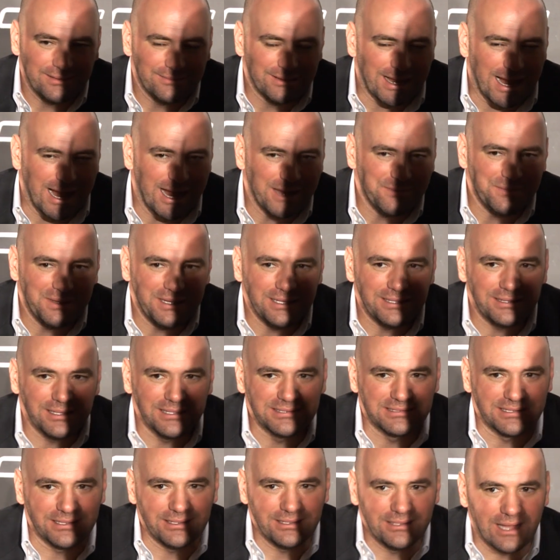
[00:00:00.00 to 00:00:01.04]
I mean,
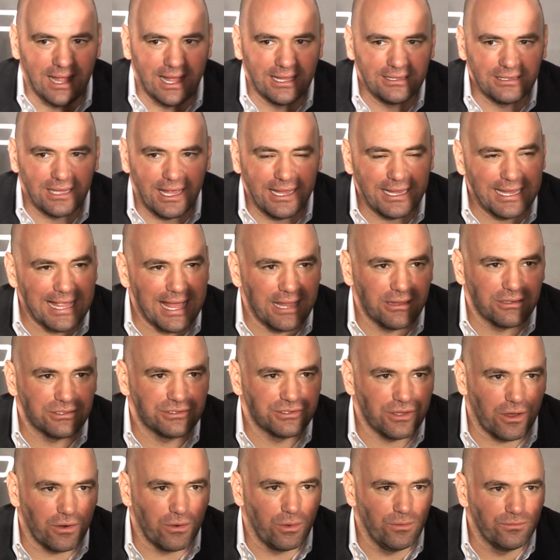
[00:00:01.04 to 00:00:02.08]
listen, I like
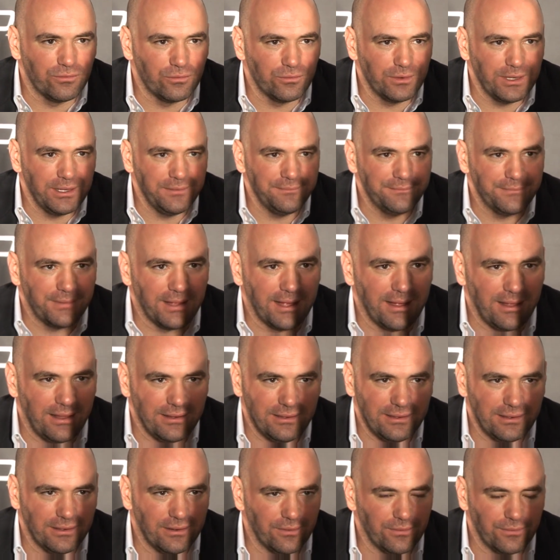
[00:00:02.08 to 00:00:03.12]
Allistair
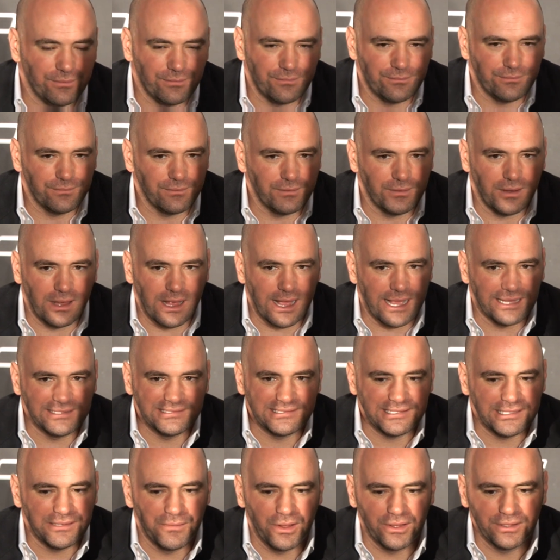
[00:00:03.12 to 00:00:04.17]
Overeem. You know, I
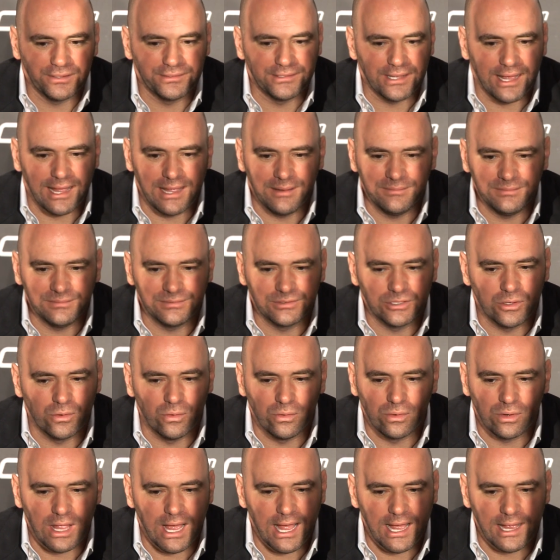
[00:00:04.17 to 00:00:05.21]
see him all the time. He's a
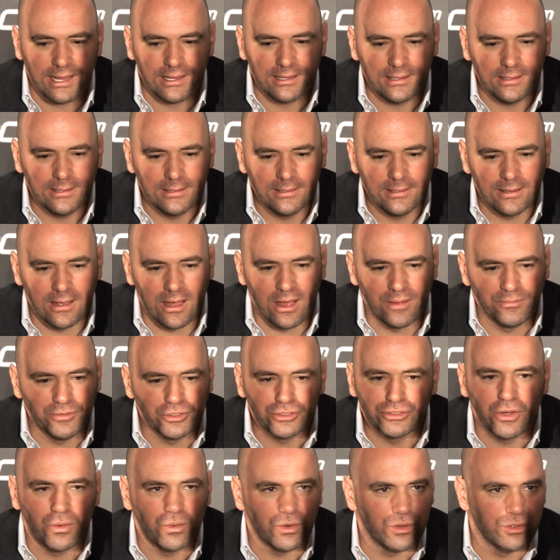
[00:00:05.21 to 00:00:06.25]
cool guy.
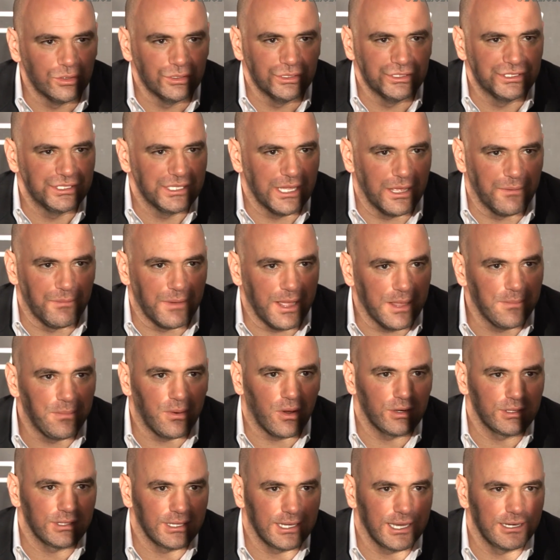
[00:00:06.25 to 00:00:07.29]
There's no urgency on my
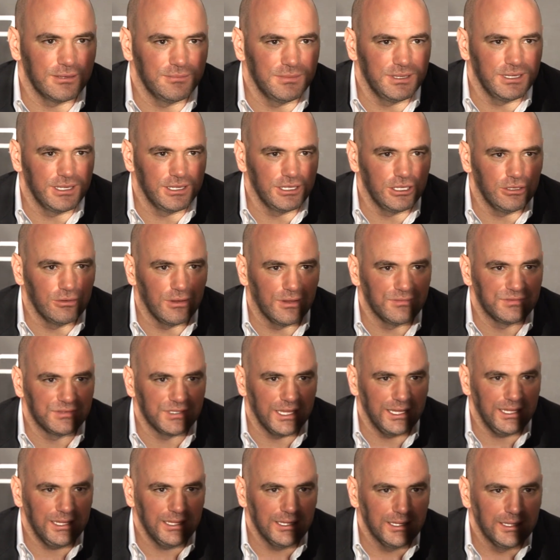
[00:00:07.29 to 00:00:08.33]
part to get him into the
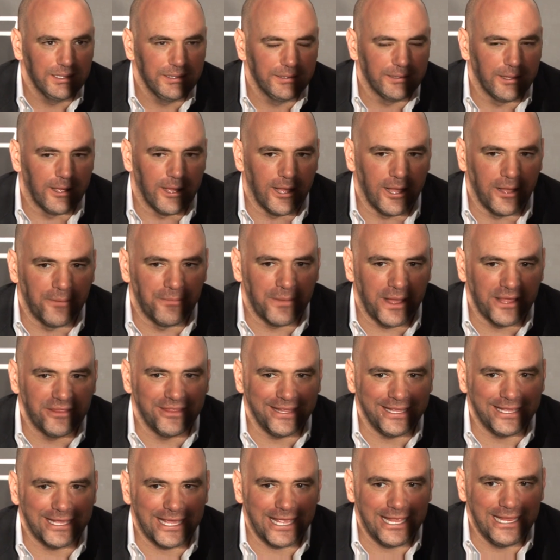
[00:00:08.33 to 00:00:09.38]
UFC. I
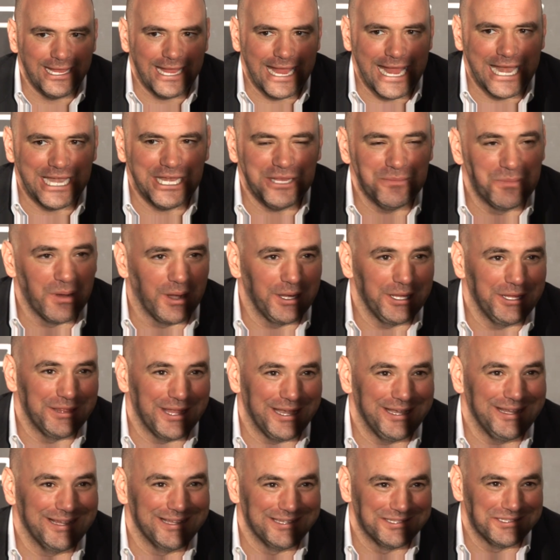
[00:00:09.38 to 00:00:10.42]
think anybody
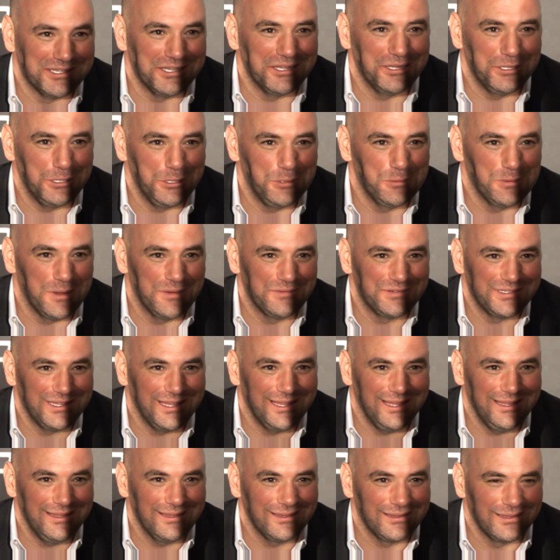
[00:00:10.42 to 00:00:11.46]
that isn't in the
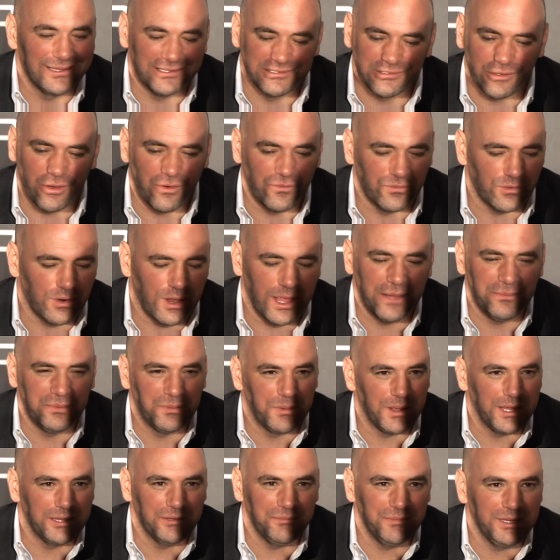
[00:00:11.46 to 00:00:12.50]
UFC gets
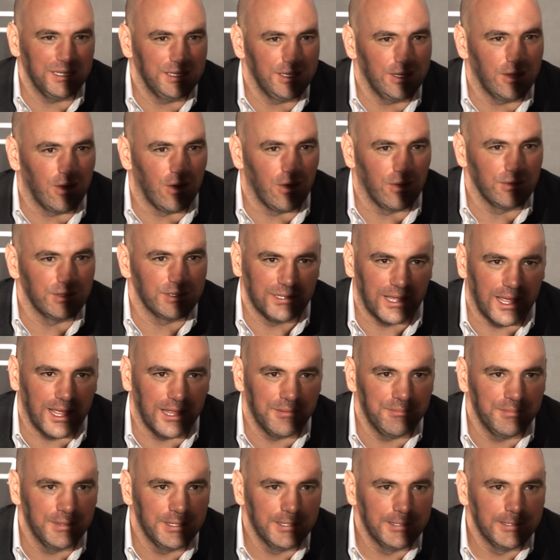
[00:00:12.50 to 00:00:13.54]
overhyped by the media all the
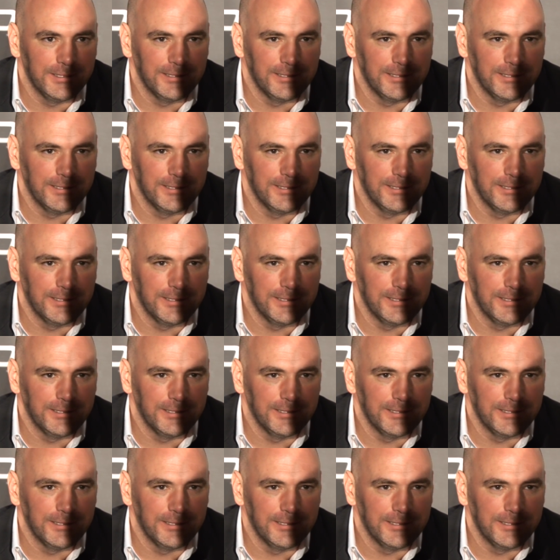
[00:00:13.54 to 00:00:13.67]
time.